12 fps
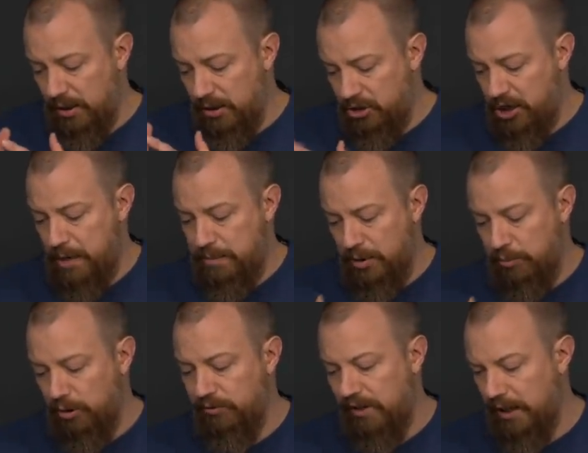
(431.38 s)
the shape, the
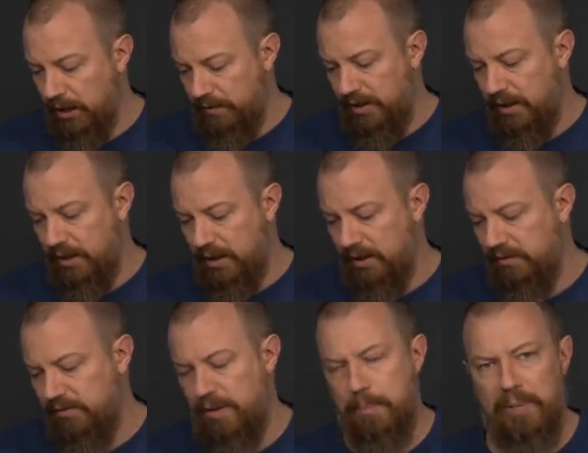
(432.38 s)
profile of it. It
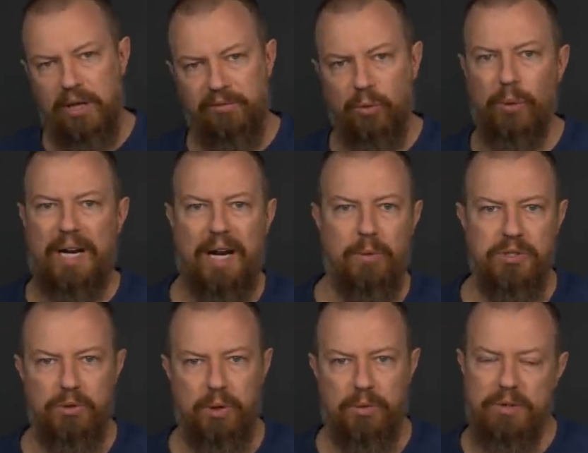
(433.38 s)
fit better for what I was
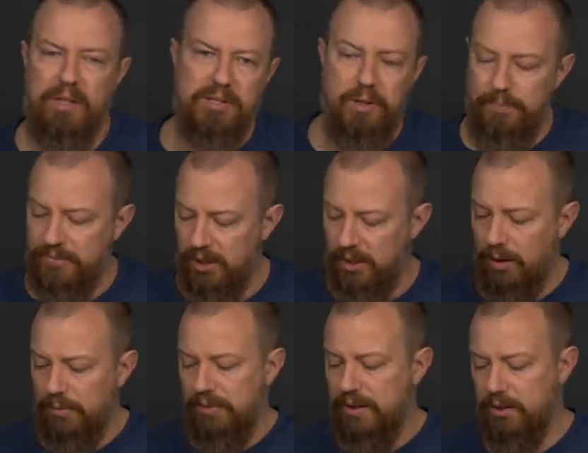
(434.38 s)
doing with it. So there you
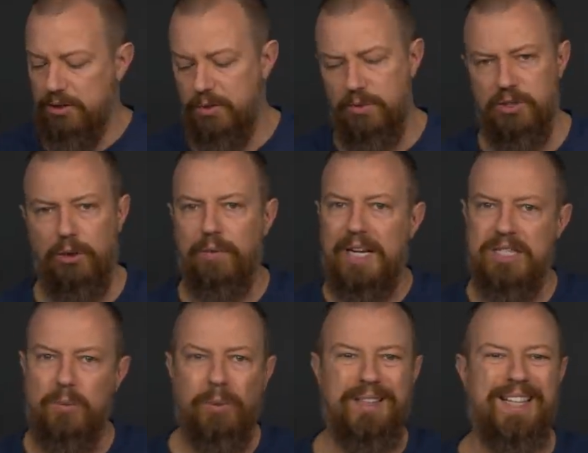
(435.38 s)
go. There's the result. That's
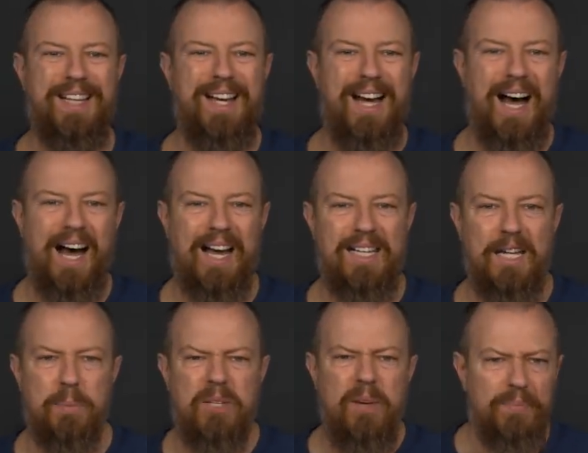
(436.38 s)
the one that I
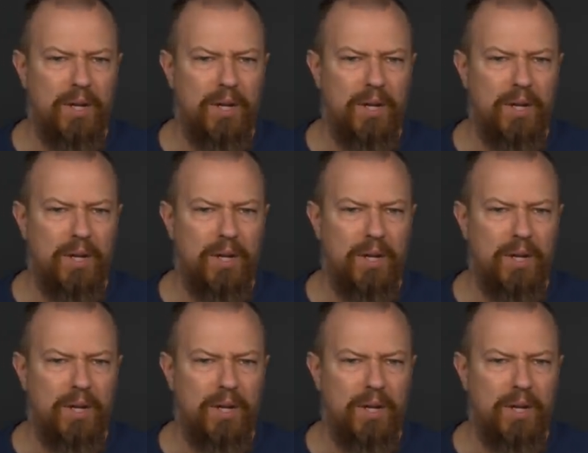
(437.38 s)
kept.